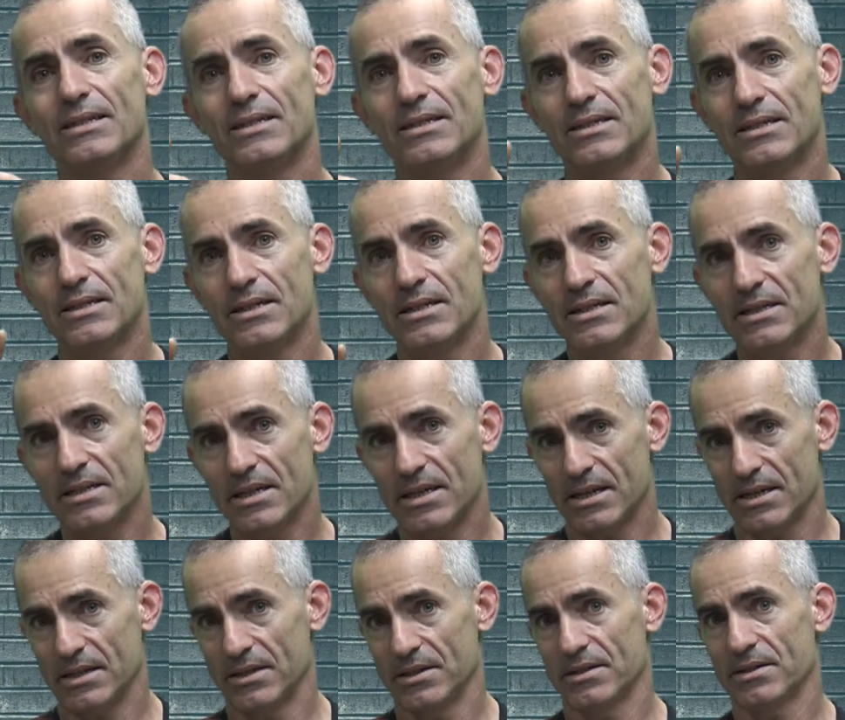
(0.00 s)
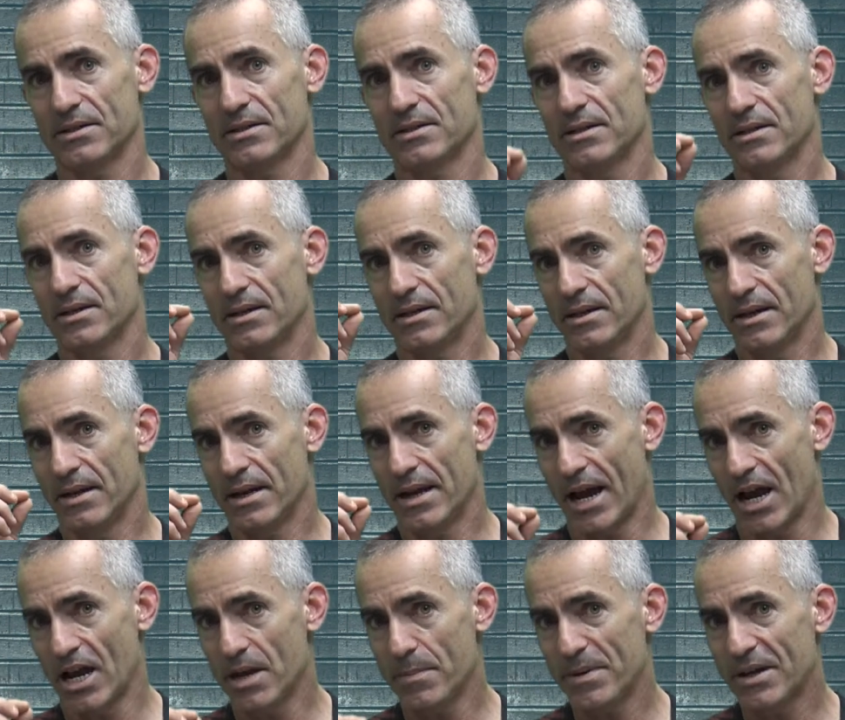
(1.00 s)
disease.
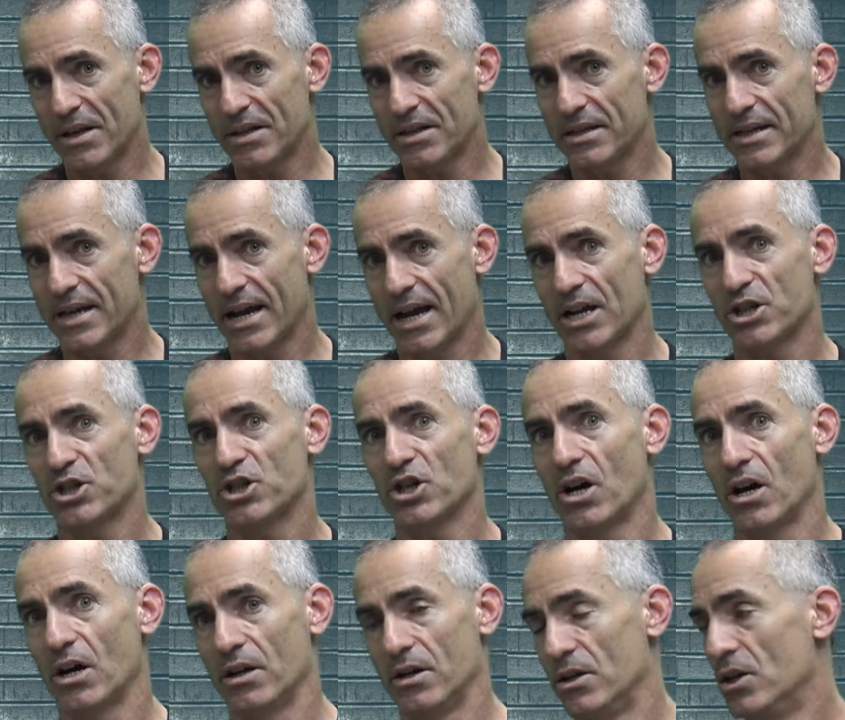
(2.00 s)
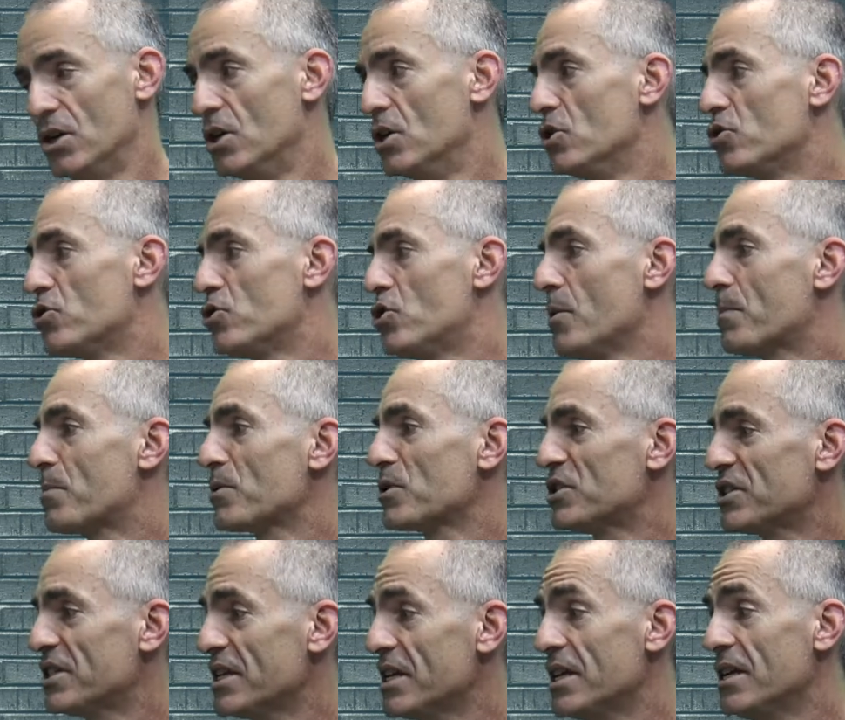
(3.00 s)
Now you begin to catch on. To
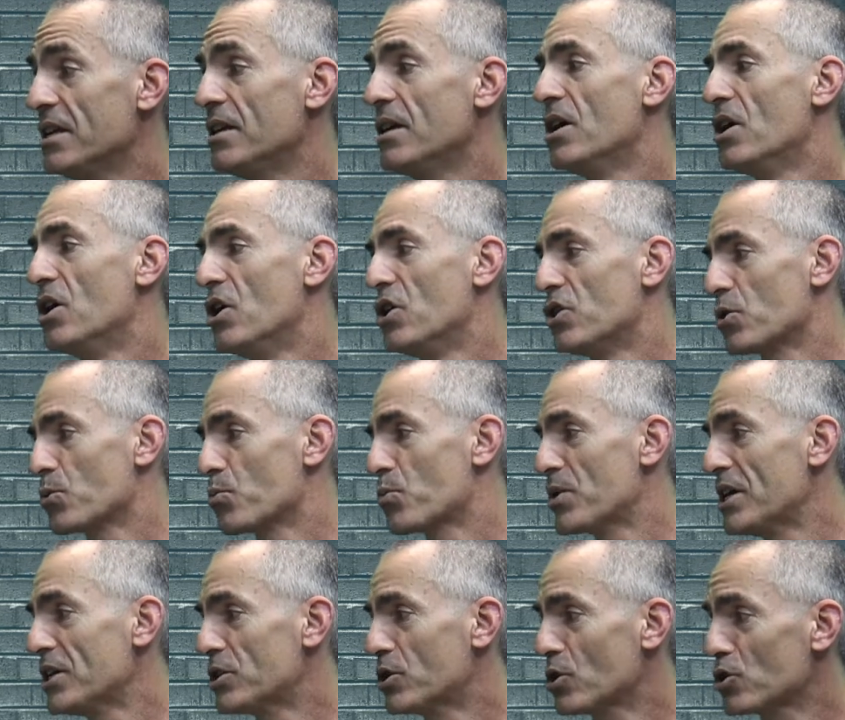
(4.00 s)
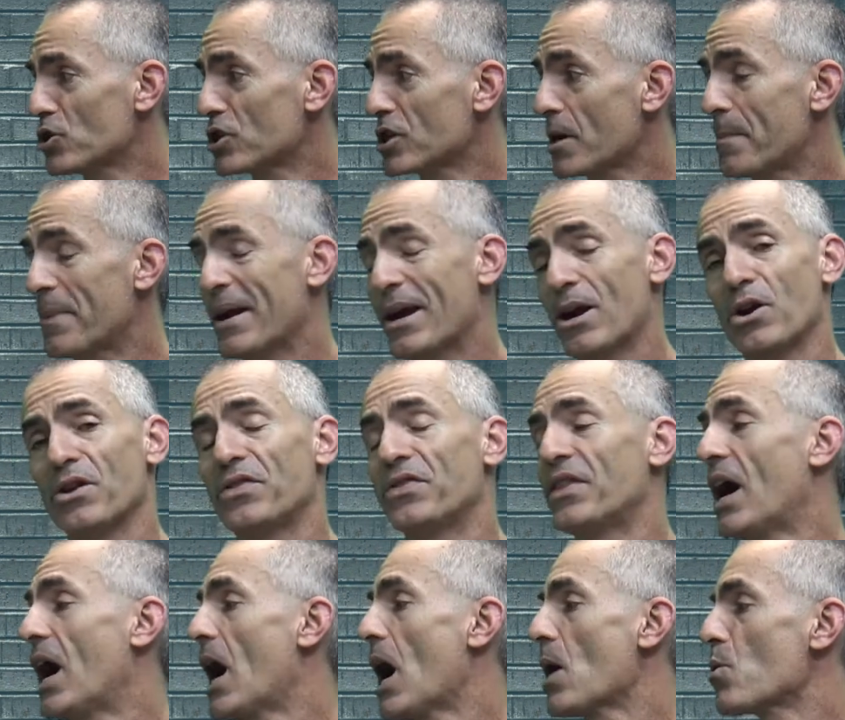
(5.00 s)
proceed, the researchers compared
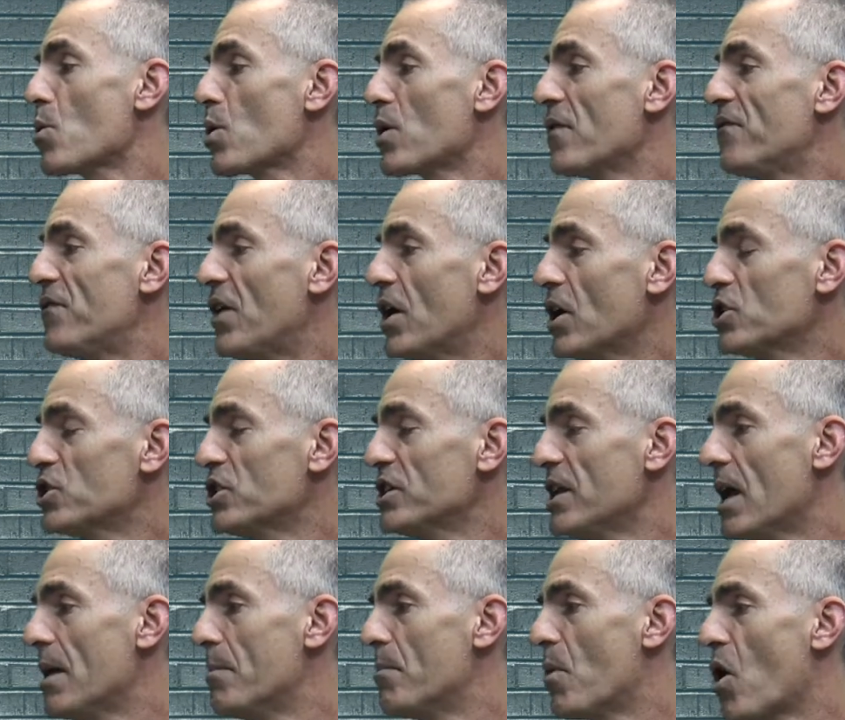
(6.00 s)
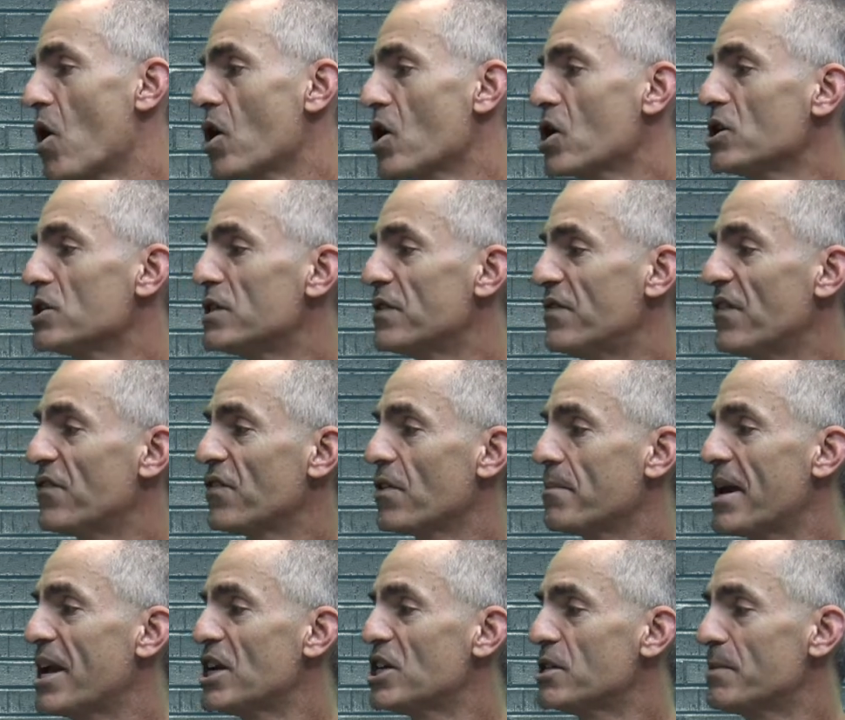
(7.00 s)
thyroid function and markers of
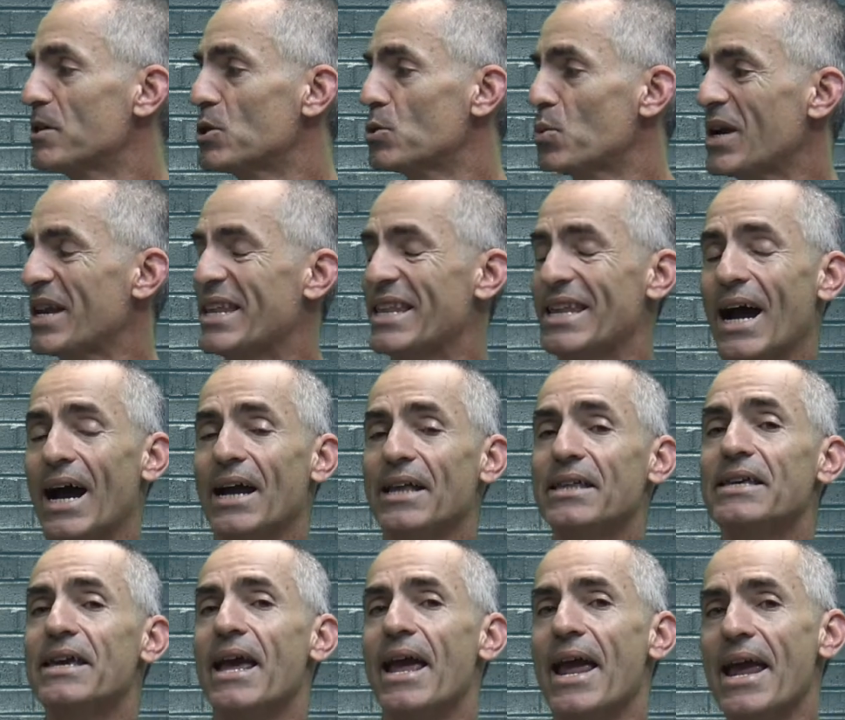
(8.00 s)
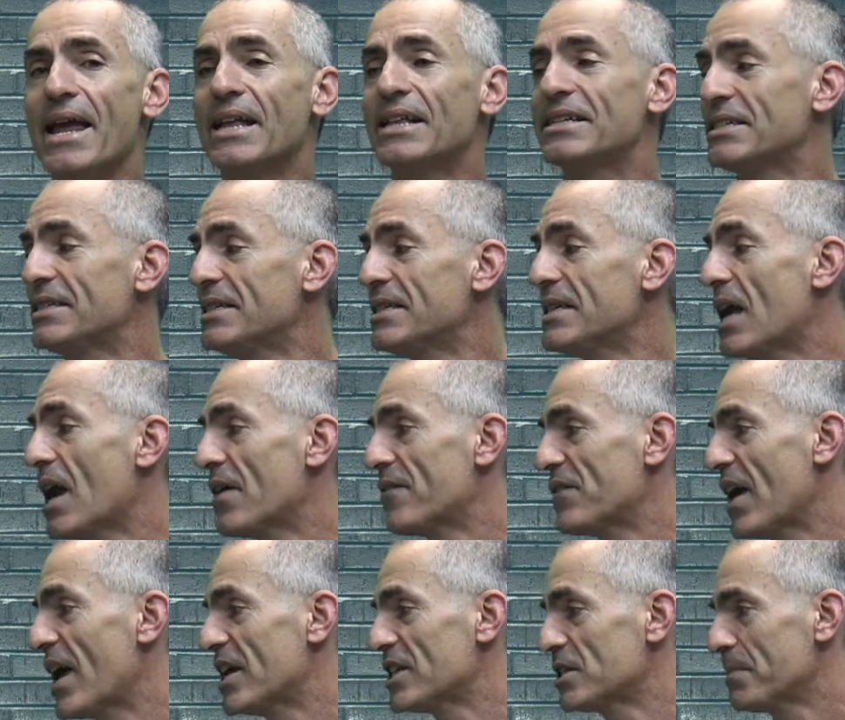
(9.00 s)
inflammation between 98
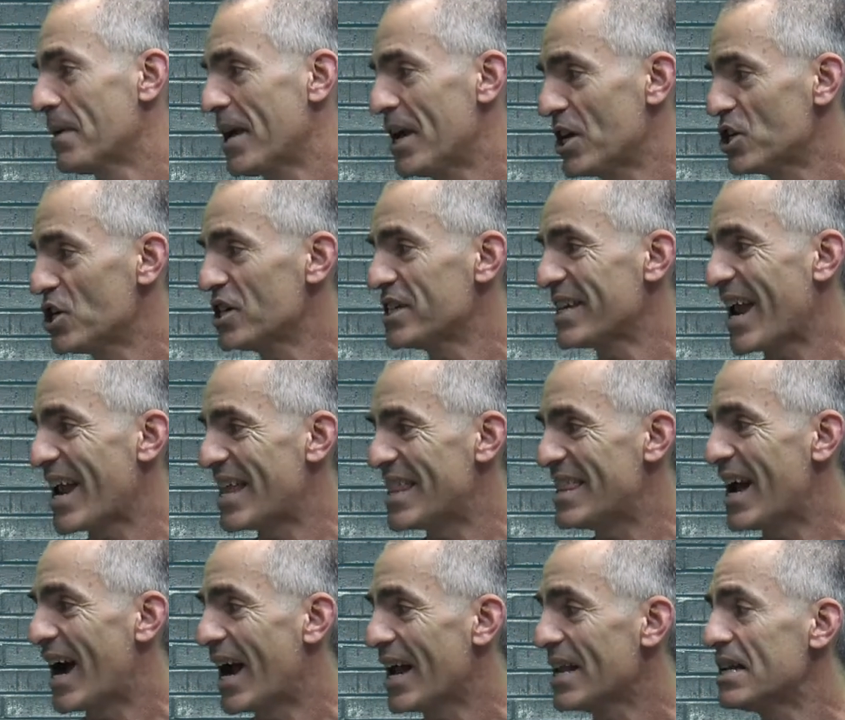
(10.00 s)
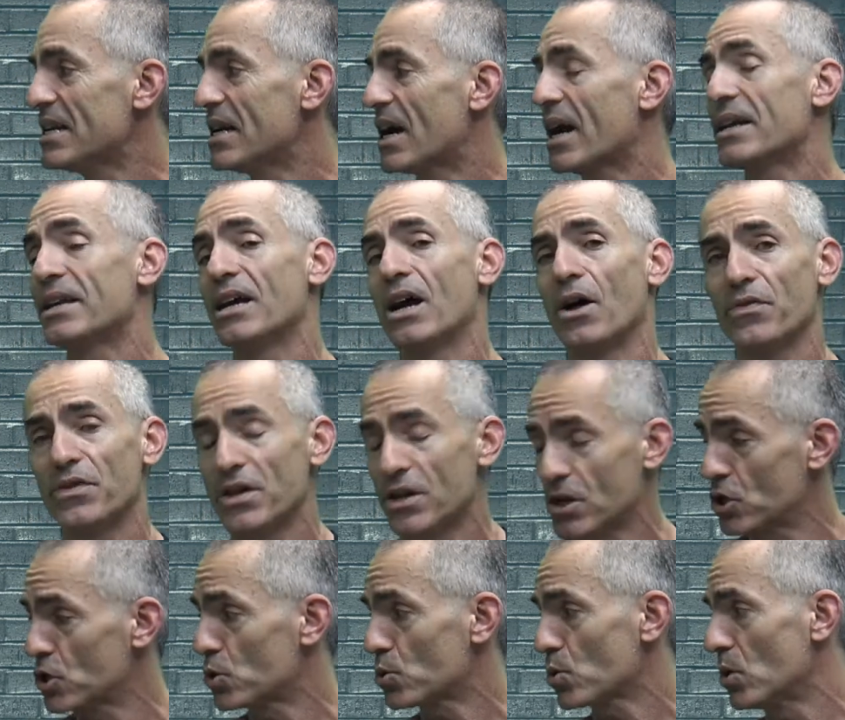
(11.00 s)
CFS patients and 99 healthy
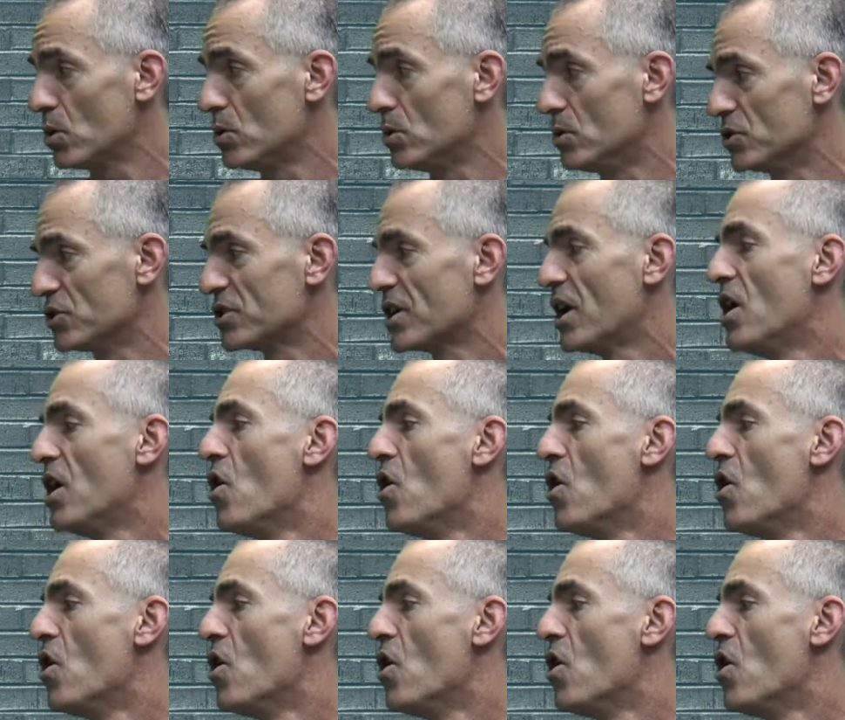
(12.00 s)
controls.